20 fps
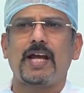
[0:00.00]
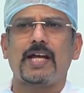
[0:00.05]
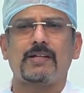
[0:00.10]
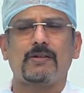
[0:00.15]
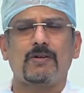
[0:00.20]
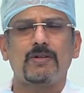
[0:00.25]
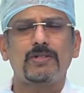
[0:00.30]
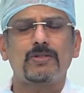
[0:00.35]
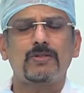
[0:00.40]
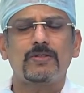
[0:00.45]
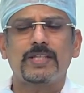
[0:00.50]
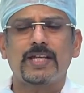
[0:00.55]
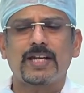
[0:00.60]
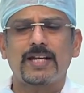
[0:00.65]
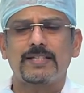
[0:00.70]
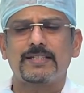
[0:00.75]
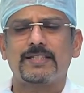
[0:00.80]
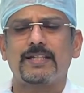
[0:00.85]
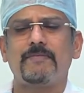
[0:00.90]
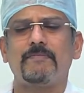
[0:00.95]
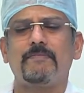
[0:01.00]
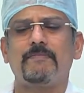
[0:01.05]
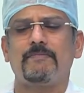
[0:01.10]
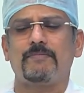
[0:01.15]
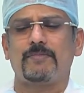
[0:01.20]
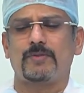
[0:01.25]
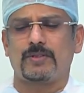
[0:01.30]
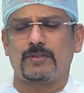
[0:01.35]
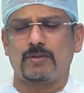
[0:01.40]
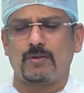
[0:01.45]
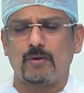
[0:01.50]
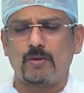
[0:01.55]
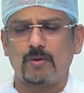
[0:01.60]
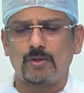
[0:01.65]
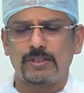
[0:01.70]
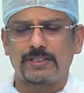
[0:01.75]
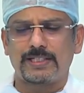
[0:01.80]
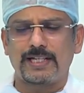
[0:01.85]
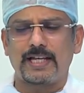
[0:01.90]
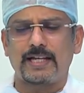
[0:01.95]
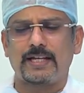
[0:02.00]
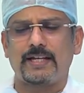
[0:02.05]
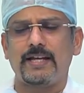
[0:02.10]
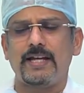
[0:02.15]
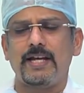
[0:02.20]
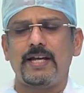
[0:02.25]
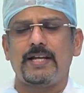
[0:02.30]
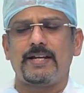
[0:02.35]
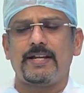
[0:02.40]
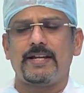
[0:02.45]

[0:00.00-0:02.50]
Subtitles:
and also there are some scores like